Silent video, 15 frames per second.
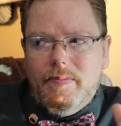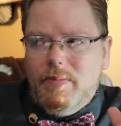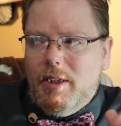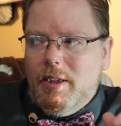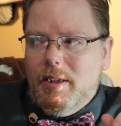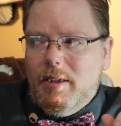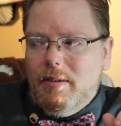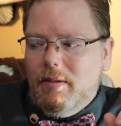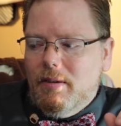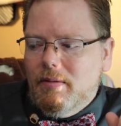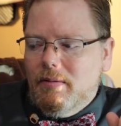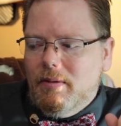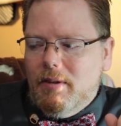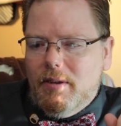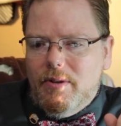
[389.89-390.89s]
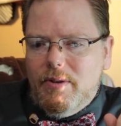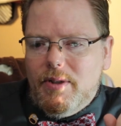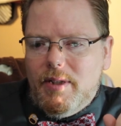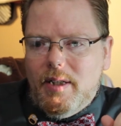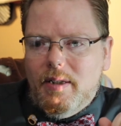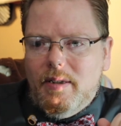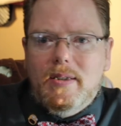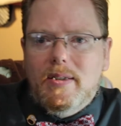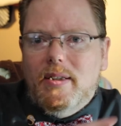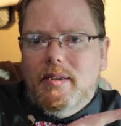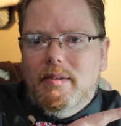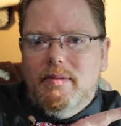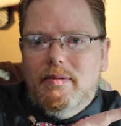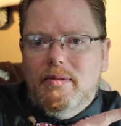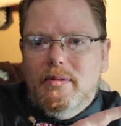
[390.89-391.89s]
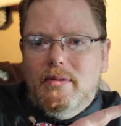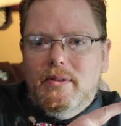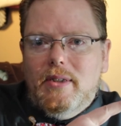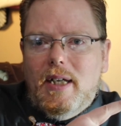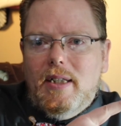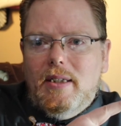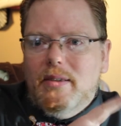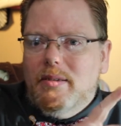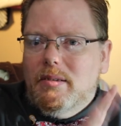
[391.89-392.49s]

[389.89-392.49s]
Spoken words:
Really don't understand things like that.